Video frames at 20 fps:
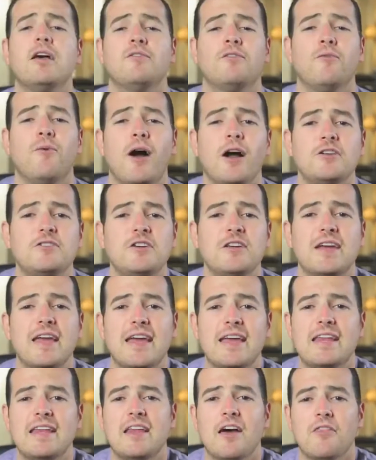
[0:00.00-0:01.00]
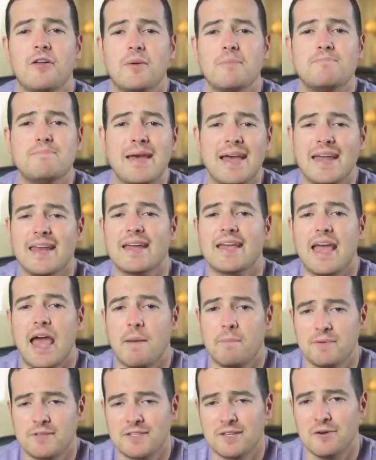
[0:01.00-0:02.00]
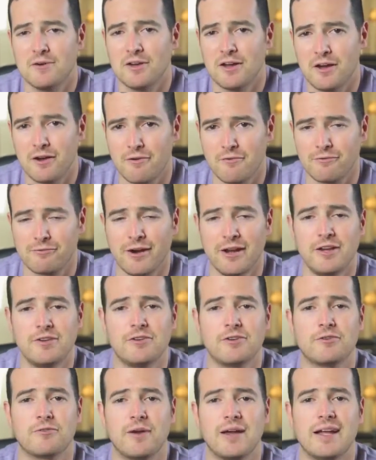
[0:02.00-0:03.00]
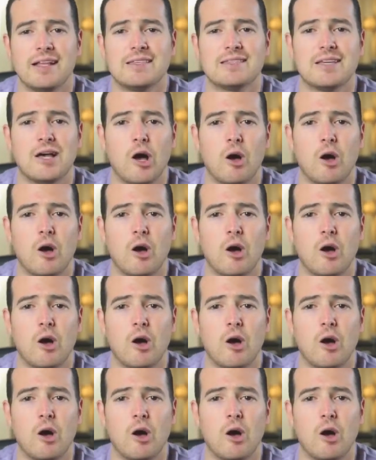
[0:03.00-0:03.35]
guys for watching another manic episode of Rettinger's Rants.